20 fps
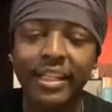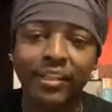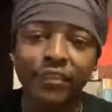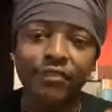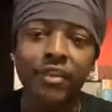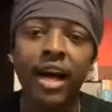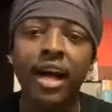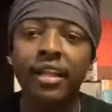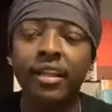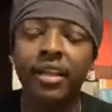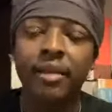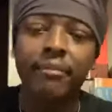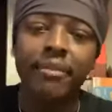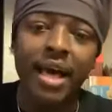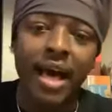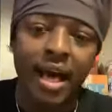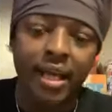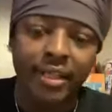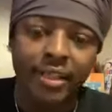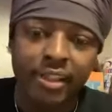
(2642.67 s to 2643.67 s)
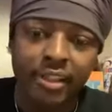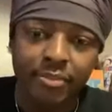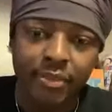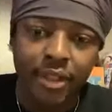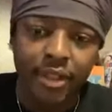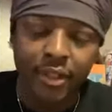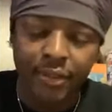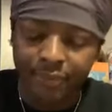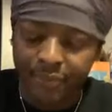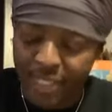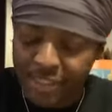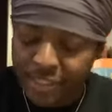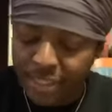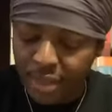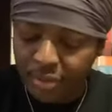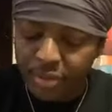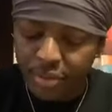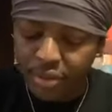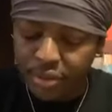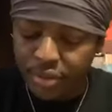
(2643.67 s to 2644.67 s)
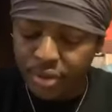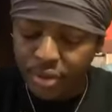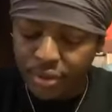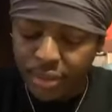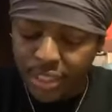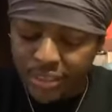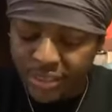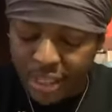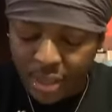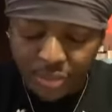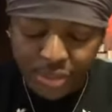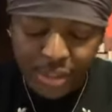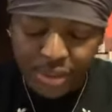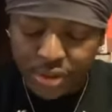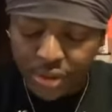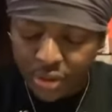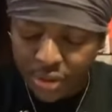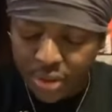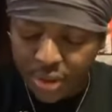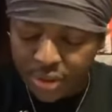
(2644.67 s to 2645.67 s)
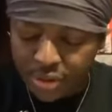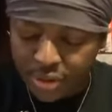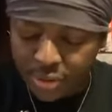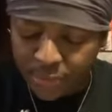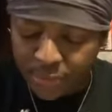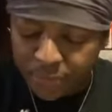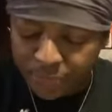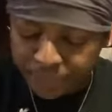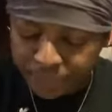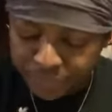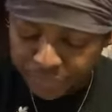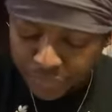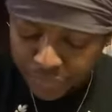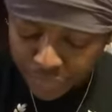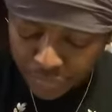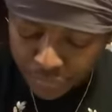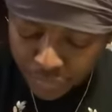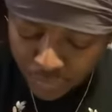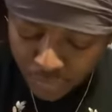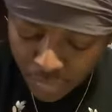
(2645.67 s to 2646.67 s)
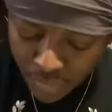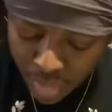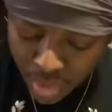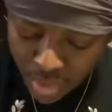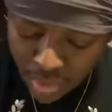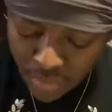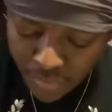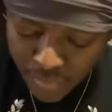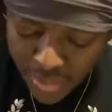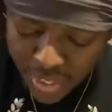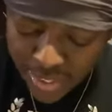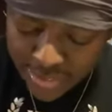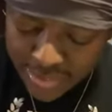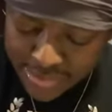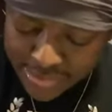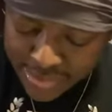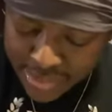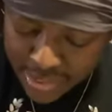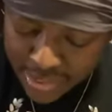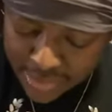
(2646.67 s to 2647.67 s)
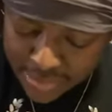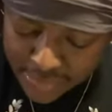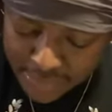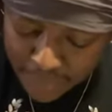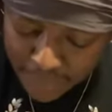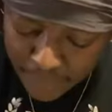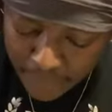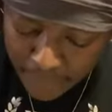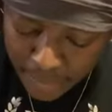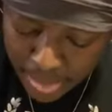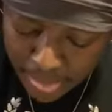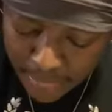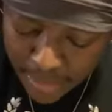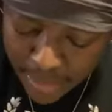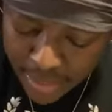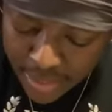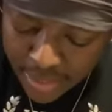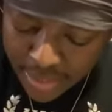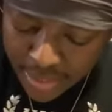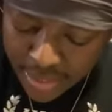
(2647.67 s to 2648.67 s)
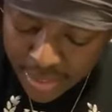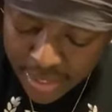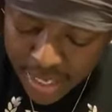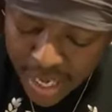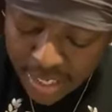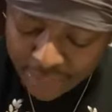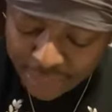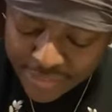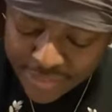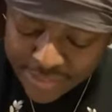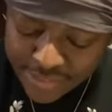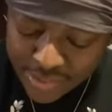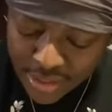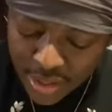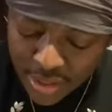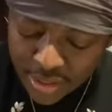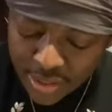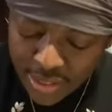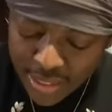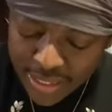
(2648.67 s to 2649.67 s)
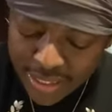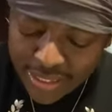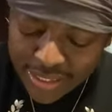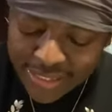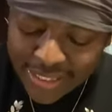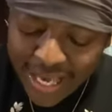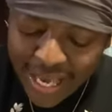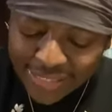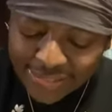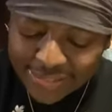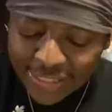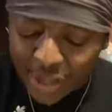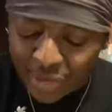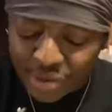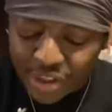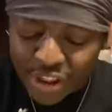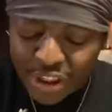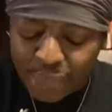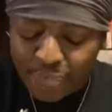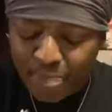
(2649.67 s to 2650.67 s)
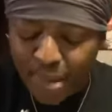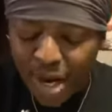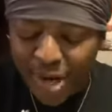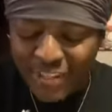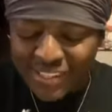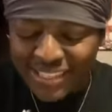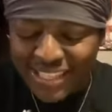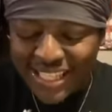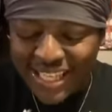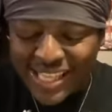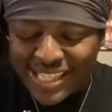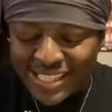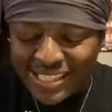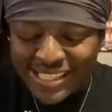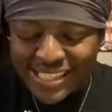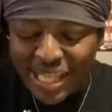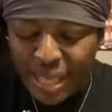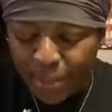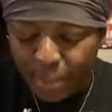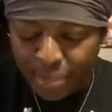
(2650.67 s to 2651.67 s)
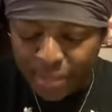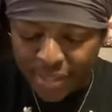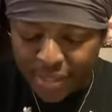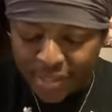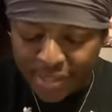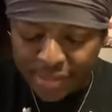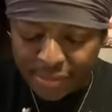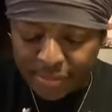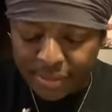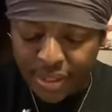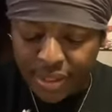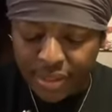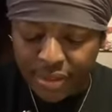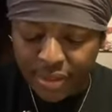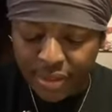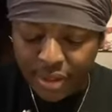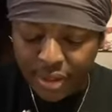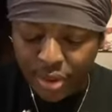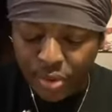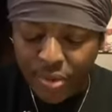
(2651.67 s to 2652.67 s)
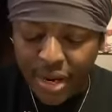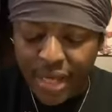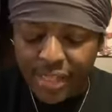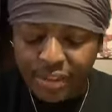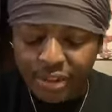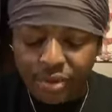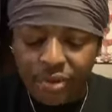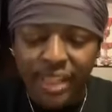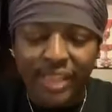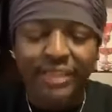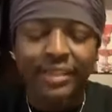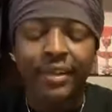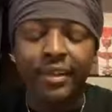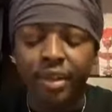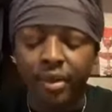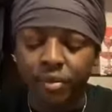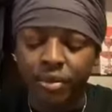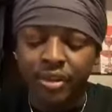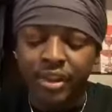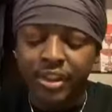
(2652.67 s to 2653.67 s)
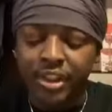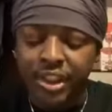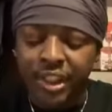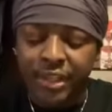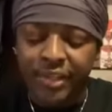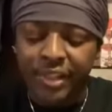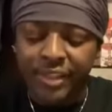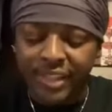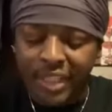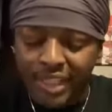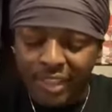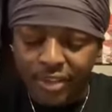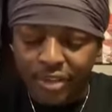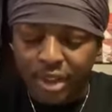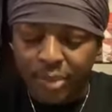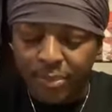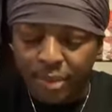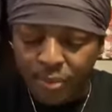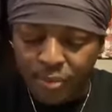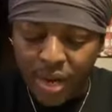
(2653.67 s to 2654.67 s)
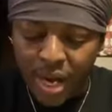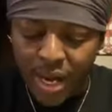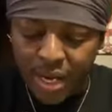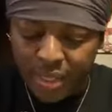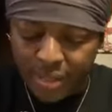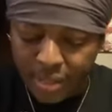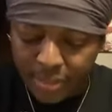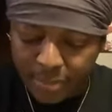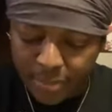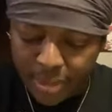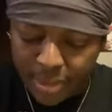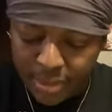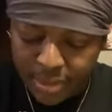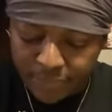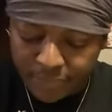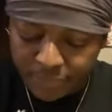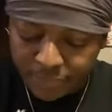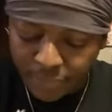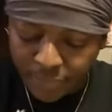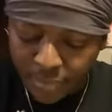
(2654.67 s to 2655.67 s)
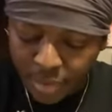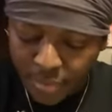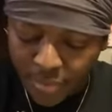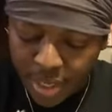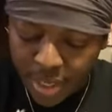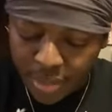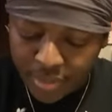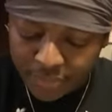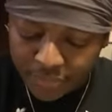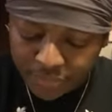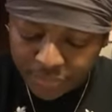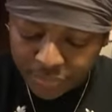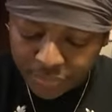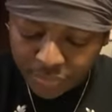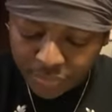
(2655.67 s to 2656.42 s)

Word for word: That's folly and madness, man. That's not what this going, that's not what that's going into. Right? And it says, out of his tongue, he cast out sparks and tempest, man right? So that's dealing with the chariots that he's going to be riding in, man, right?